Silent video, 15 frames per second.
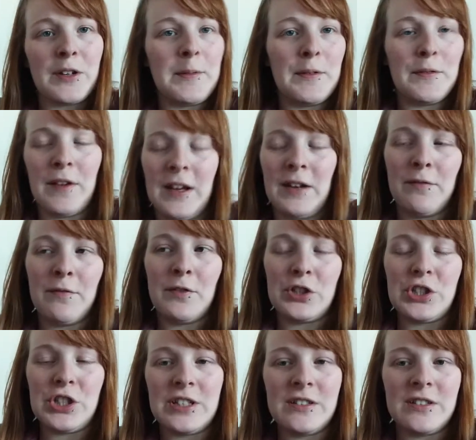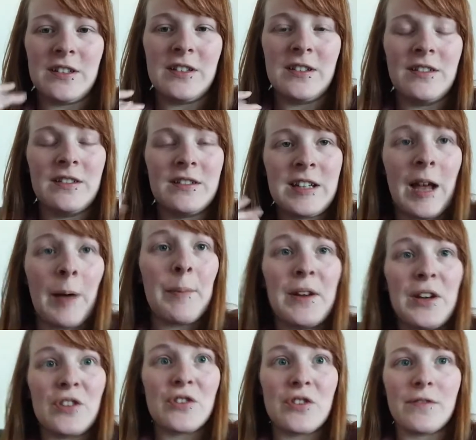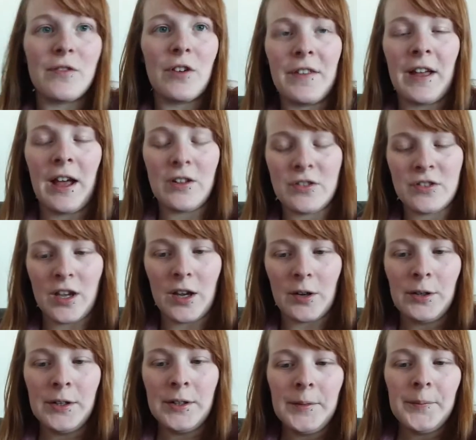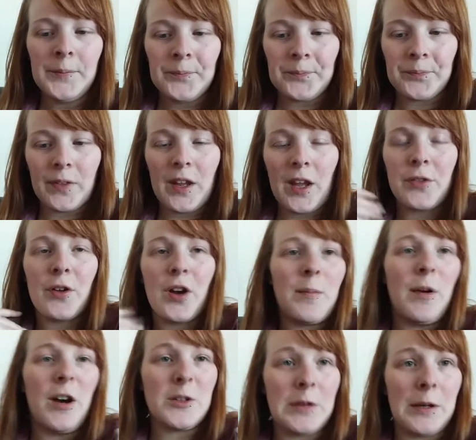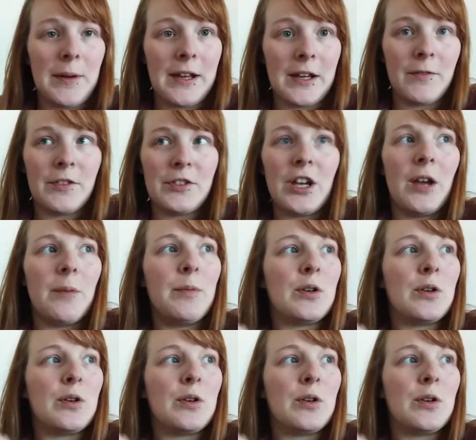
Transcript: I've been feeling flutters and tapping and stuff like that. So I thought I might as well make a video.